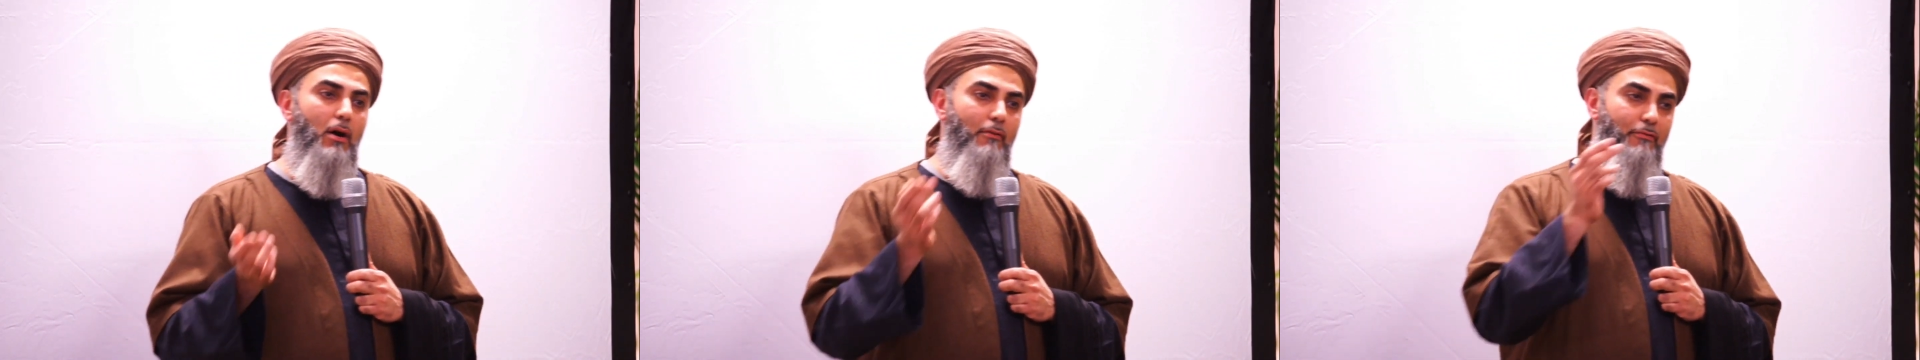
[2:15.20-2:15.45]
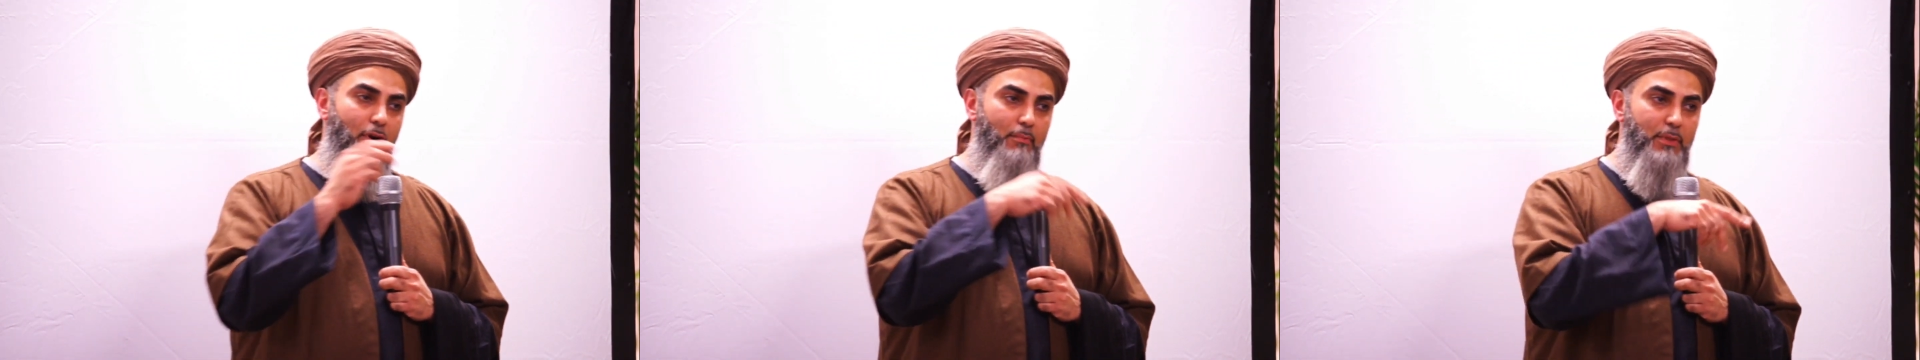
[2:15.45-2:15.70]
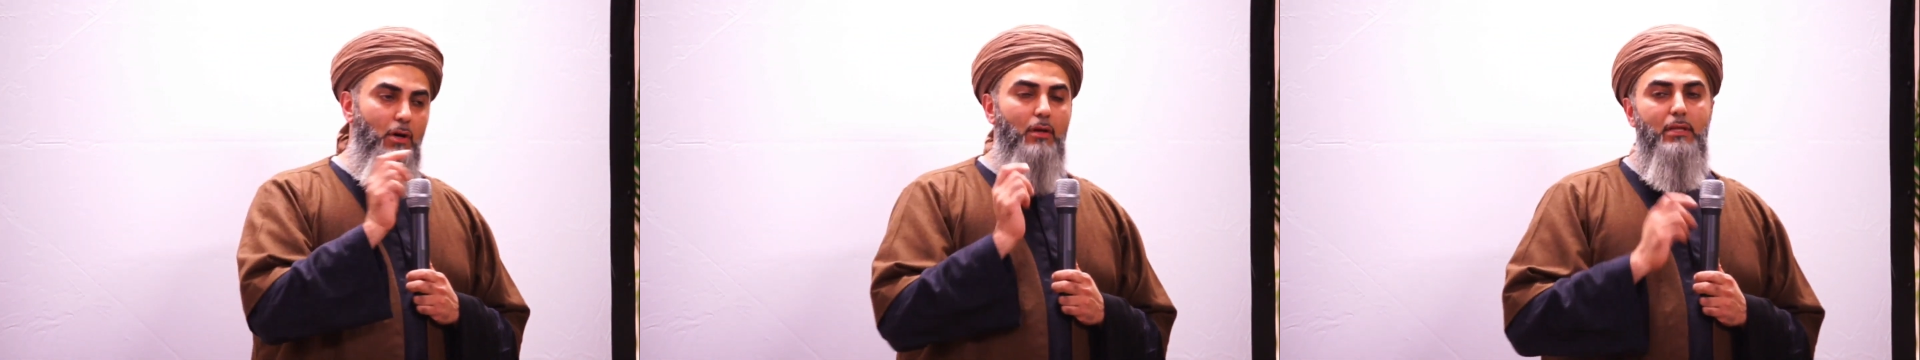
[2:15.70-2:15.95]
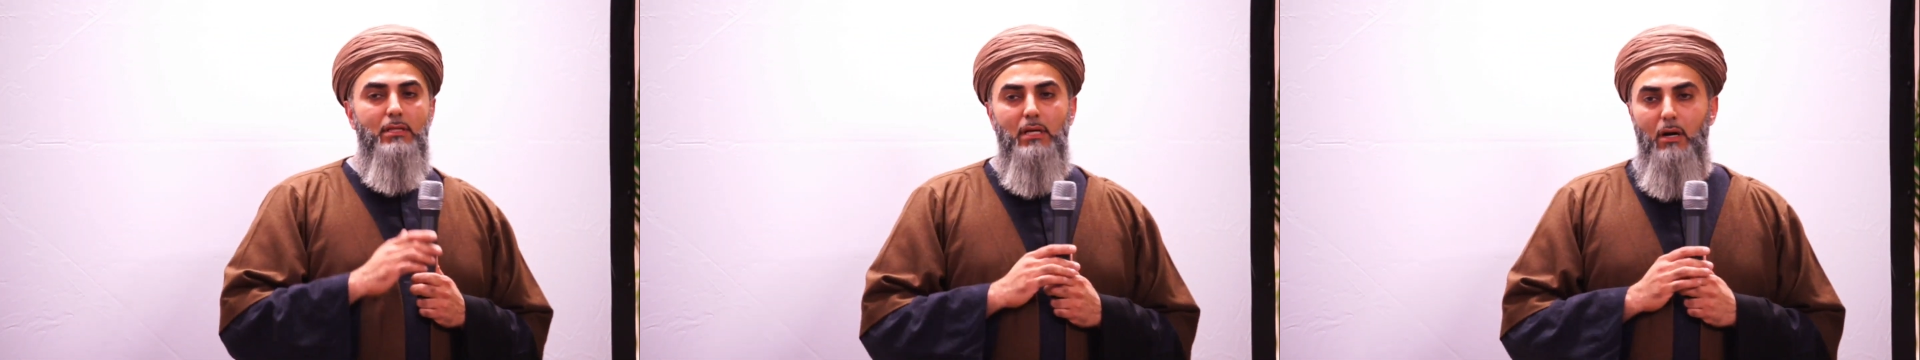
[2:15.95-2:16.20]
from the
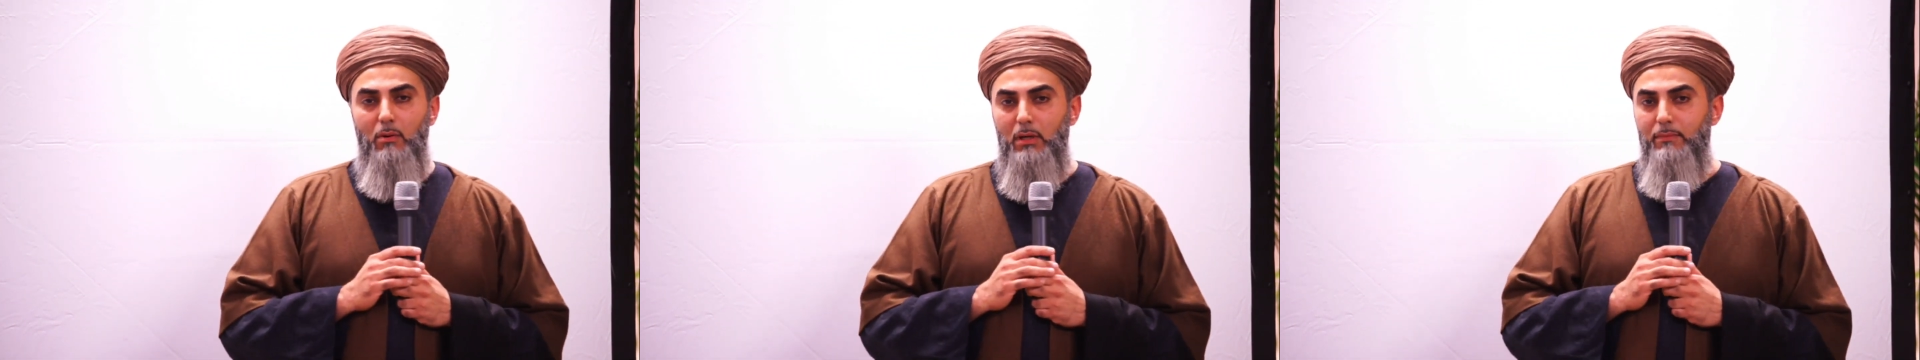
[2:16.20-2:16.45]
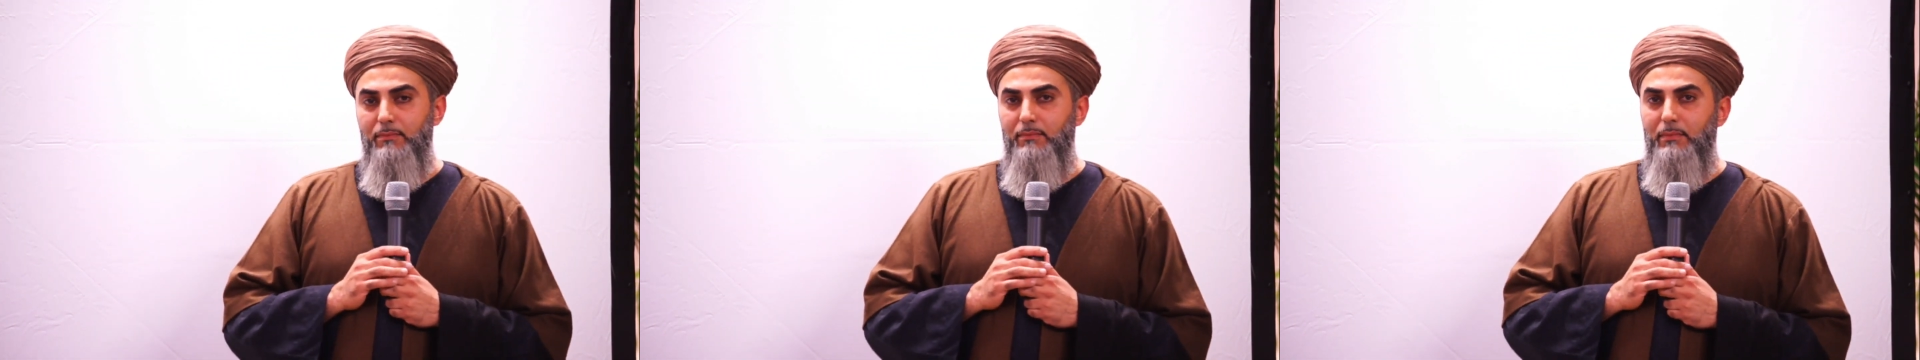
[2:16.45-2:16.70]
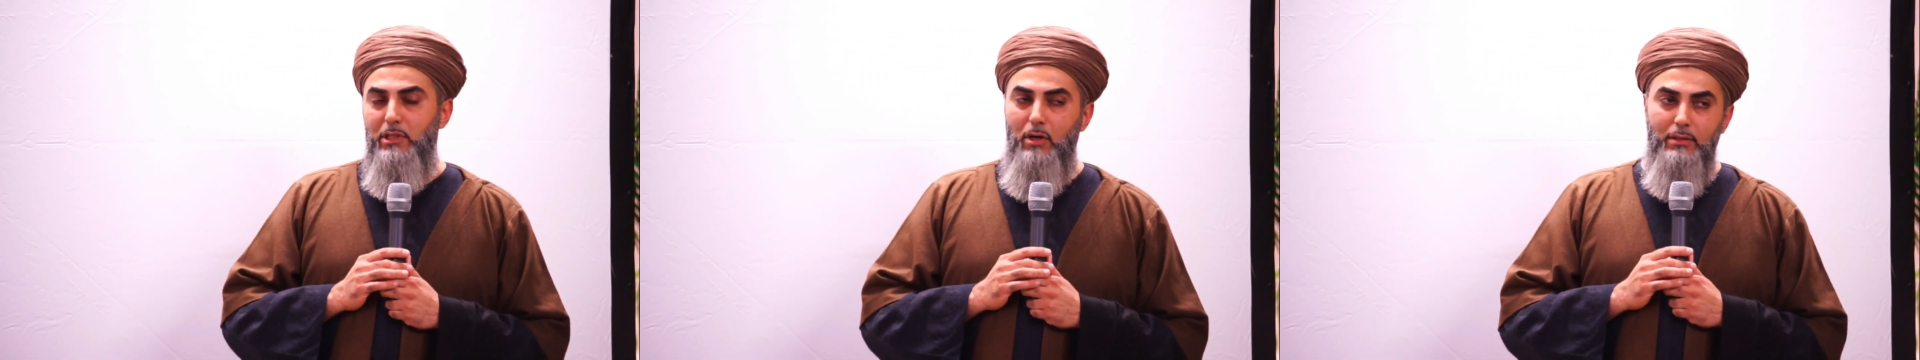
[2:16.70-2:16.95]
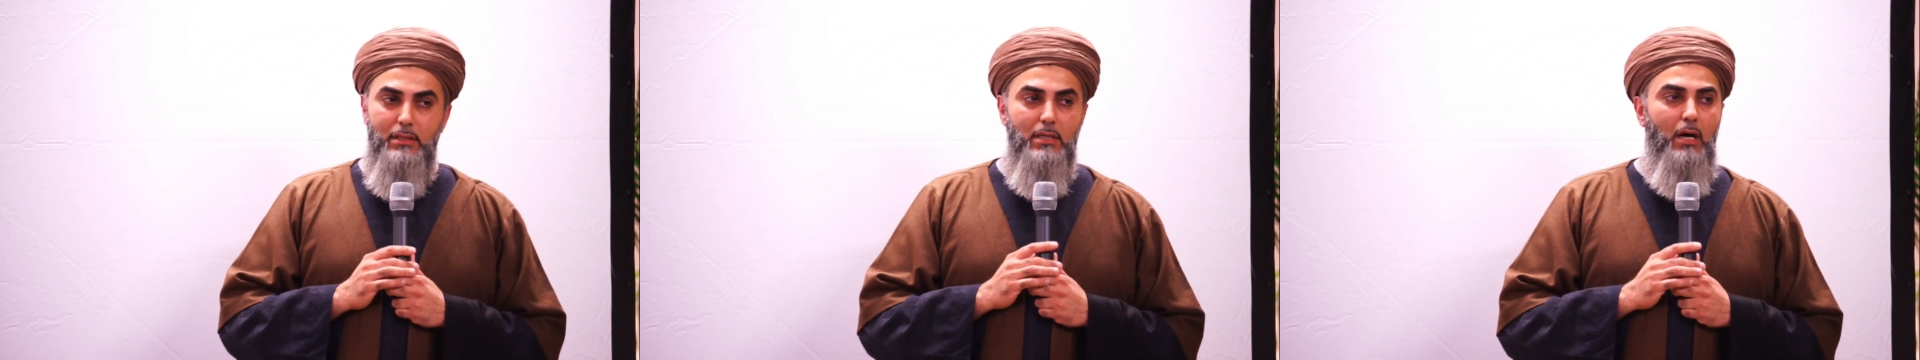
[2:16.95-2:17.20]
other tower. The
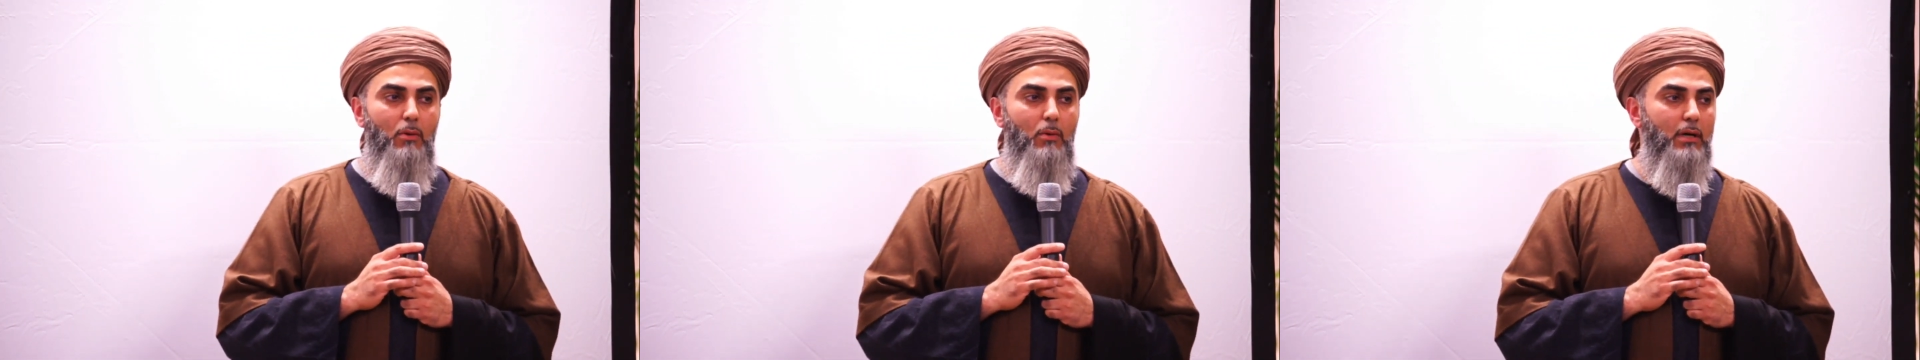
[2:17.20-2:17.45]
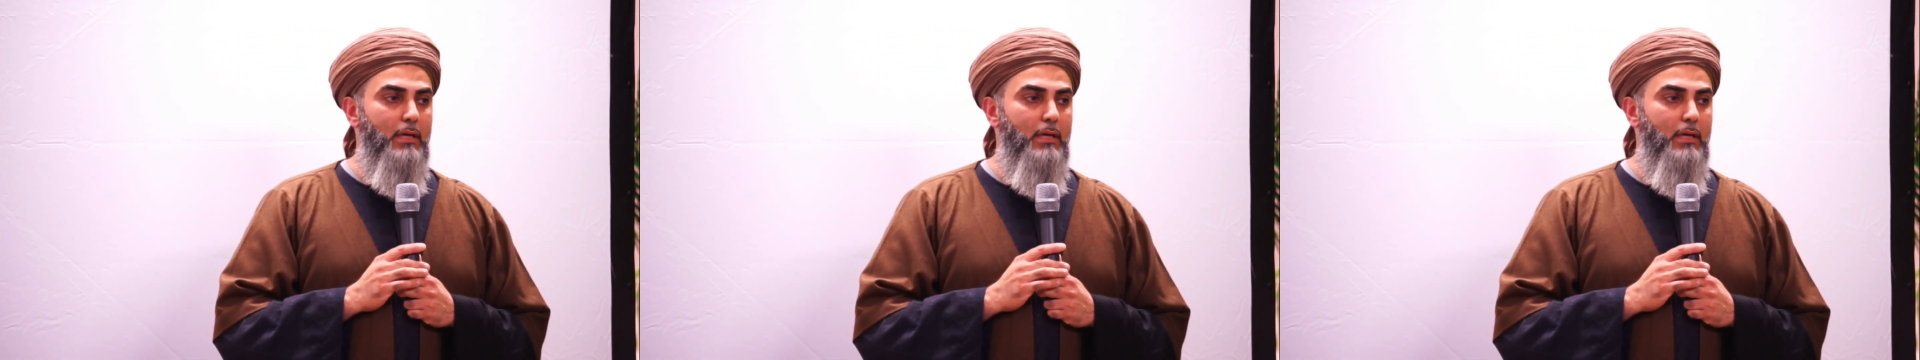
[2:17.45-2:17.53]
other tower